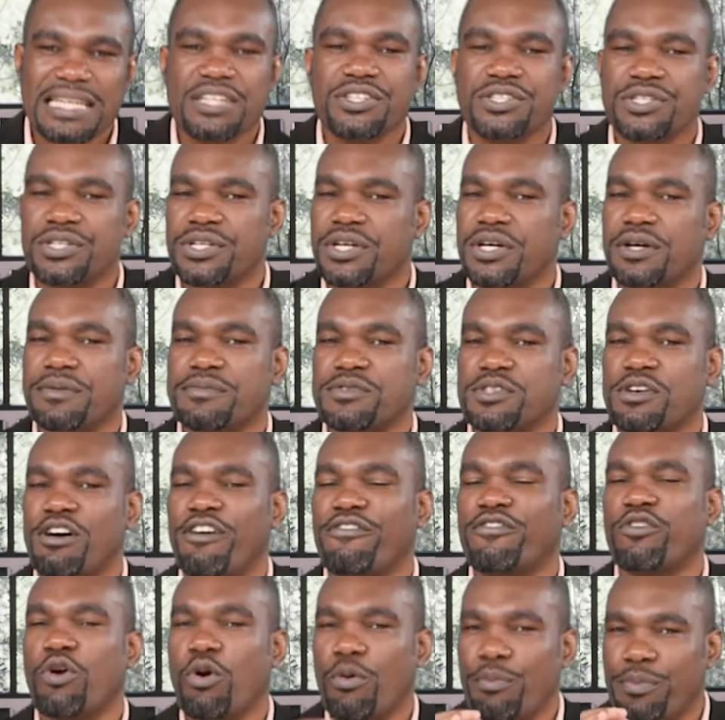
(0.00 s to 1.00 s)
in terms
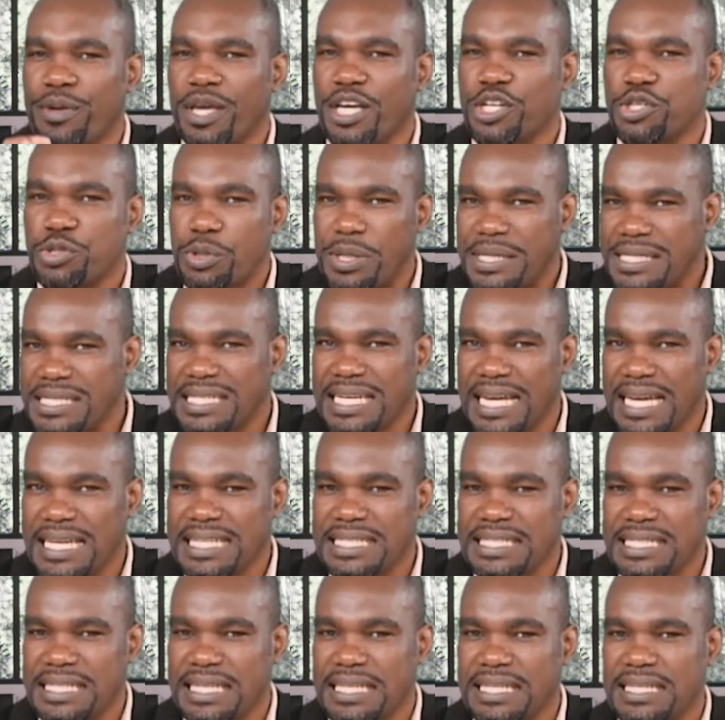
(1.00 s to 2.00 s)
of COBIA
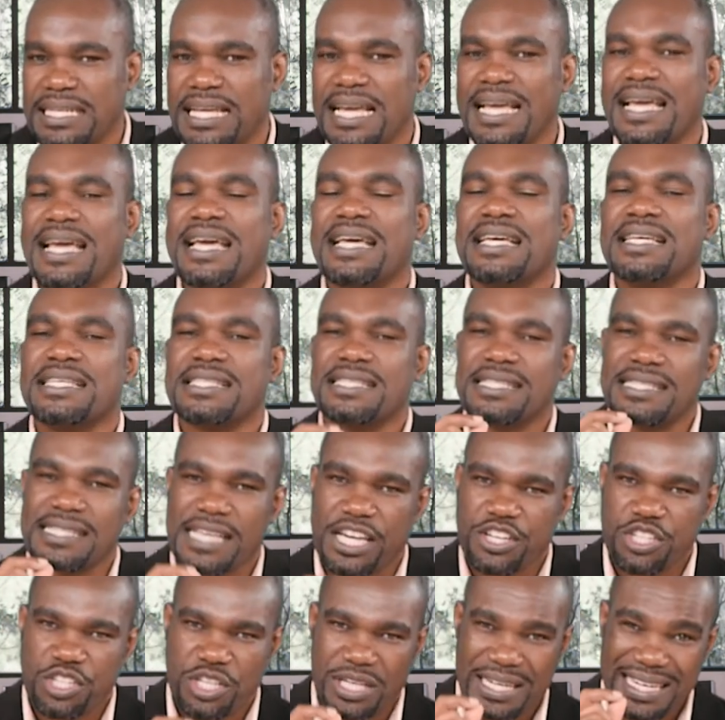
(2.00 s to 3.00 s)
2019,
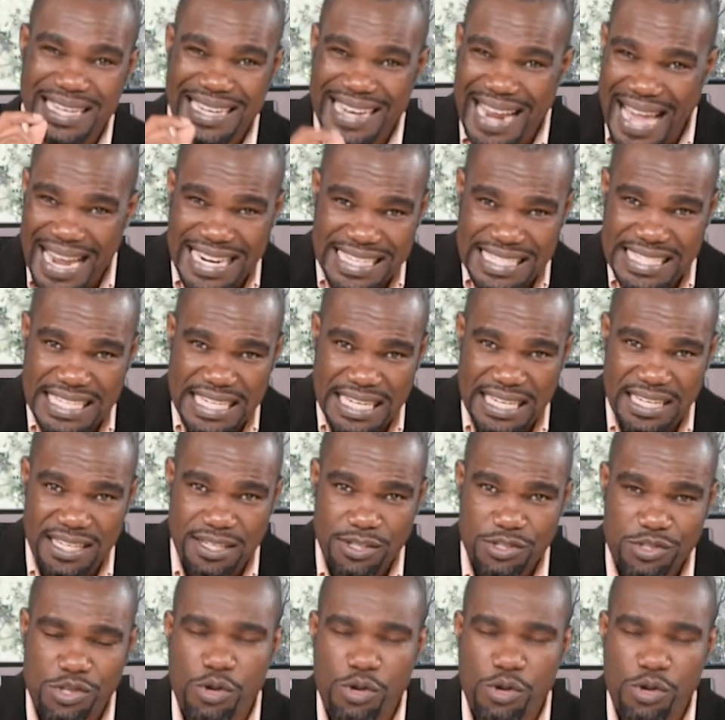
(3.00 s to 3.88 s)
Section 19.